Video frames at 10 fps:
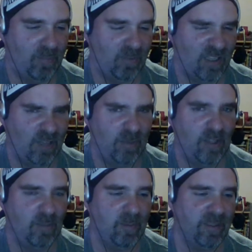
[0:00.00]
Grabbed
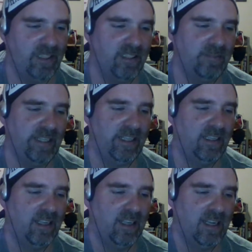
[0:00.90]
Jessica Havrick's
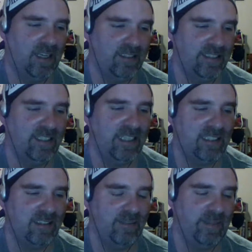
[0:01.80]
coochie
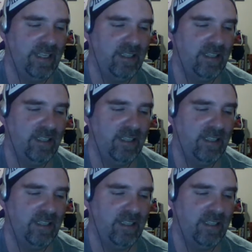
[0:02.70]
coochie.